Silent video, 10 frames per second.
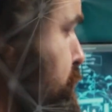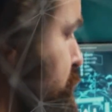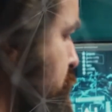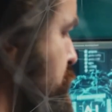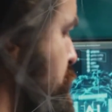
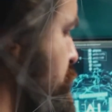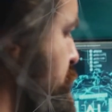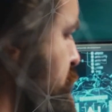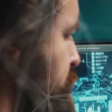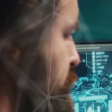Bad data
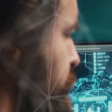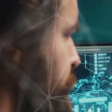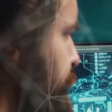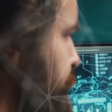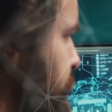equals
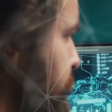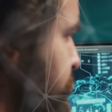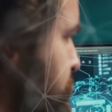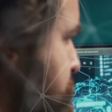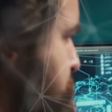bad AI
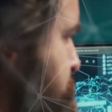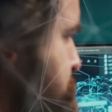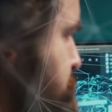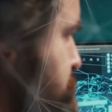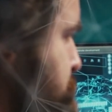decisions.
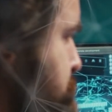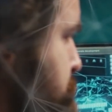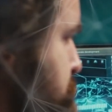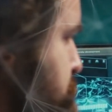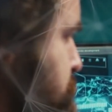
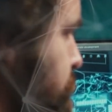Ignoring